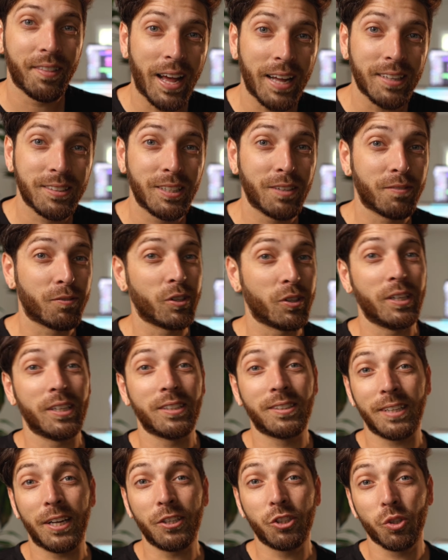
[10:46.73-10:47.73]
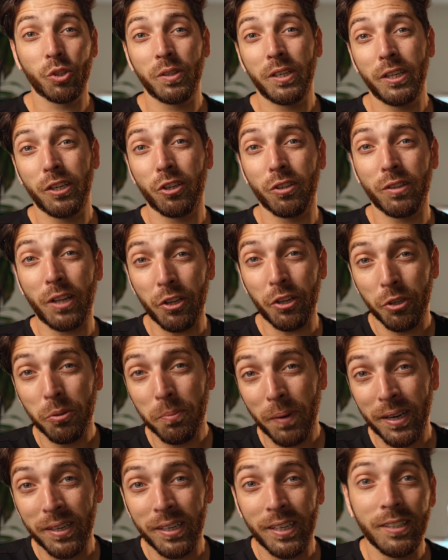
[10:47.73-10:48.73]
that's it for the essential gear that you
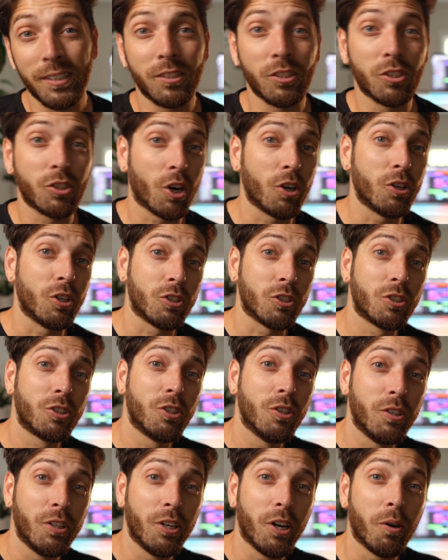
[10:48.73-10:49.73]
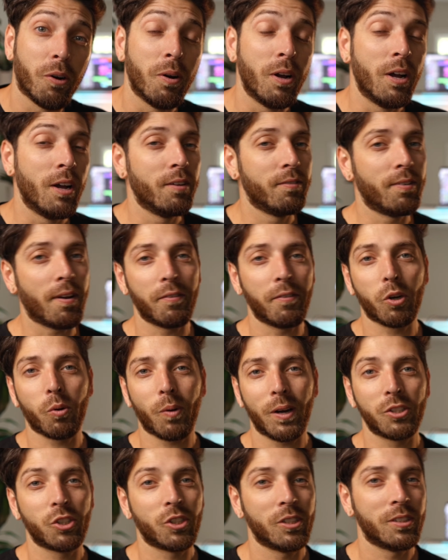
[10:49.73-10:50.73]
might need to start your studio. If you have any
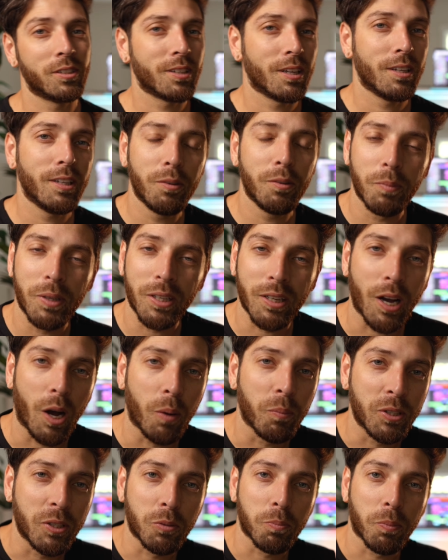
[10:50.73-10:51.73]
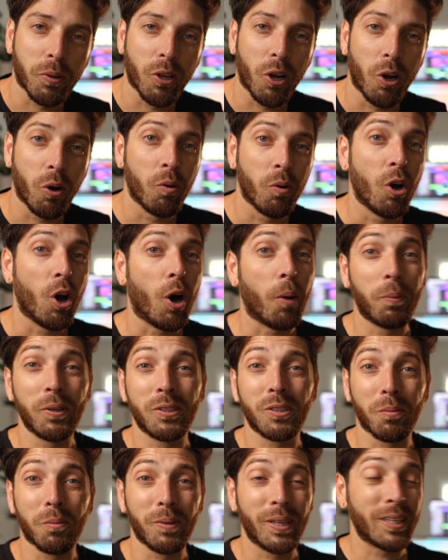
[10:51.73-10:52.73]
questions, leave them in the comments below. I'll put
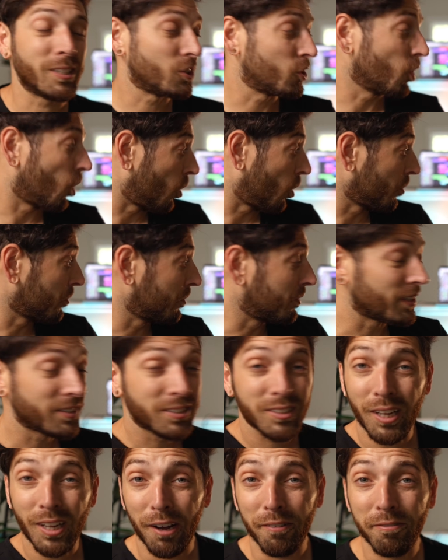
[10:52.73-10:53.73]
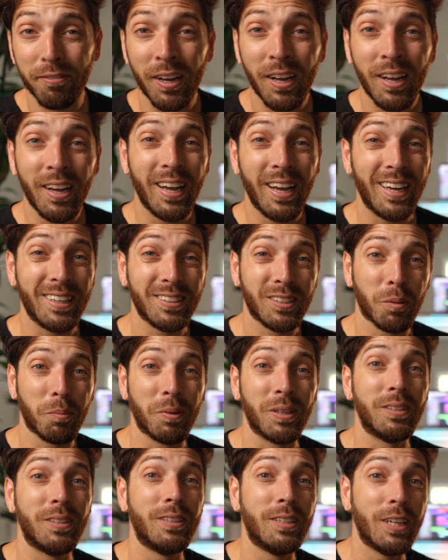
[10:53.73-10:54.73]
some links to all this stuff and some
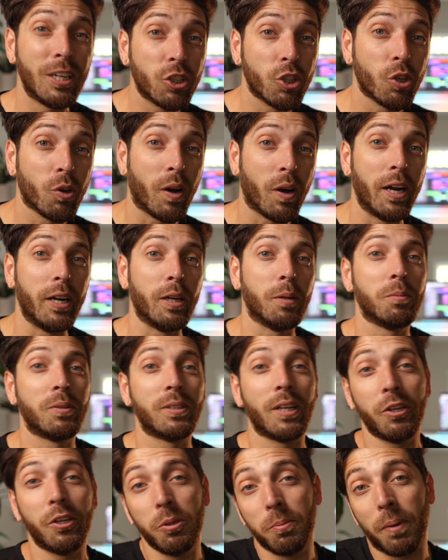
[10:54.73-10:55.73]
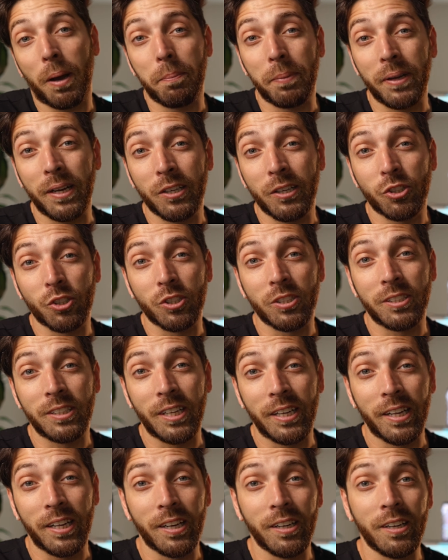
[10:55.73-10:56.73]
additional items that you might be
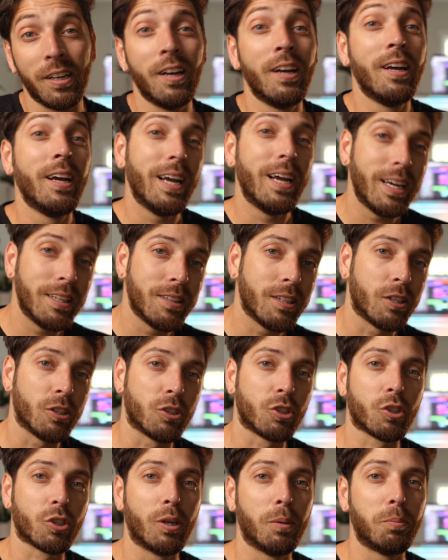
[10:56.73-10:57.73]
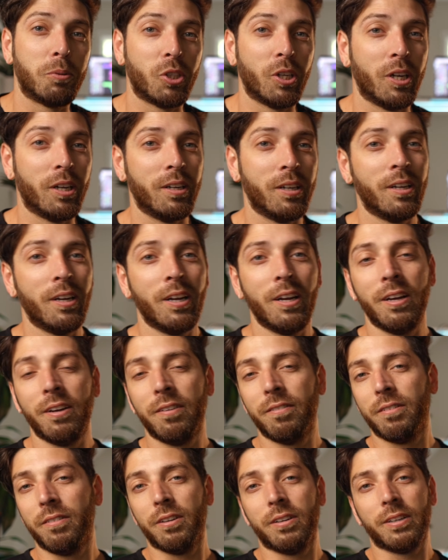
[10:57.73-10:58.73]
interested in the description.
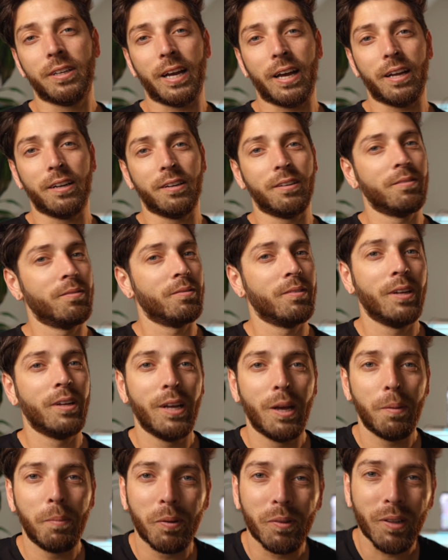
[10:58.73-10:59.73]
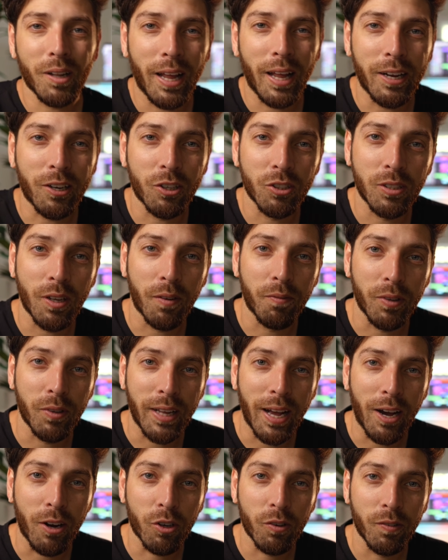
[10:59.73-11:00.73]
Again, hit me with a like or sub for the
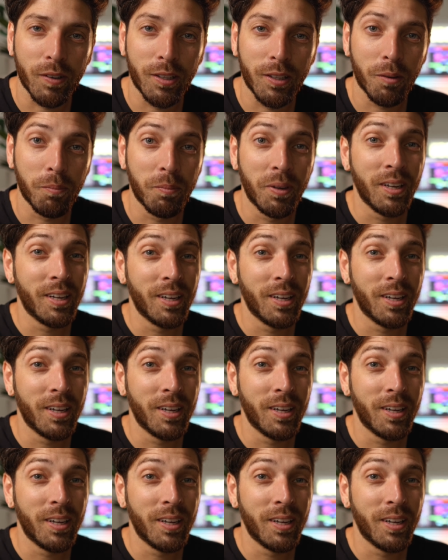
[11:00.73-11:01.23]
algorithm,